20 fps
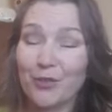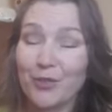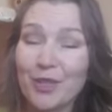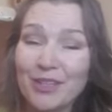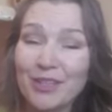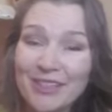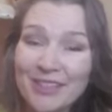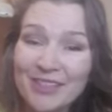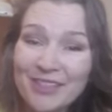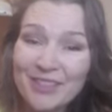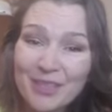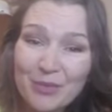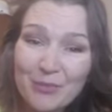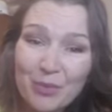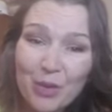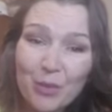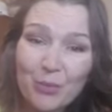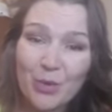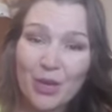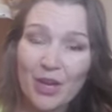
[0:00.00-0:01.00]
You can actually
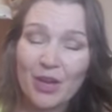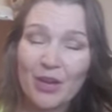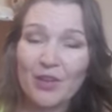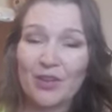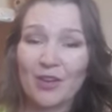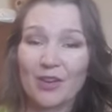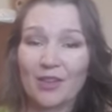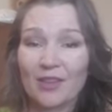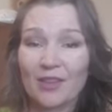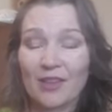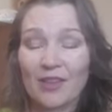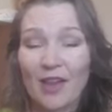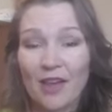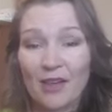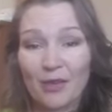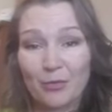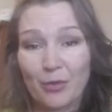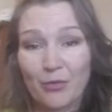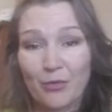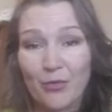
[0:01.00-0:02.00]
prepare the
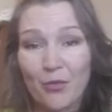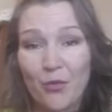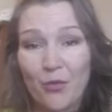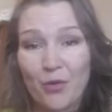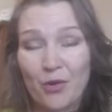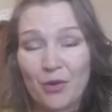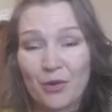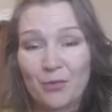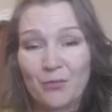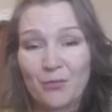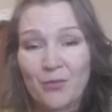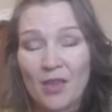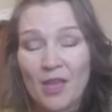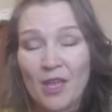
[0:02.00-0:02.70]
night before.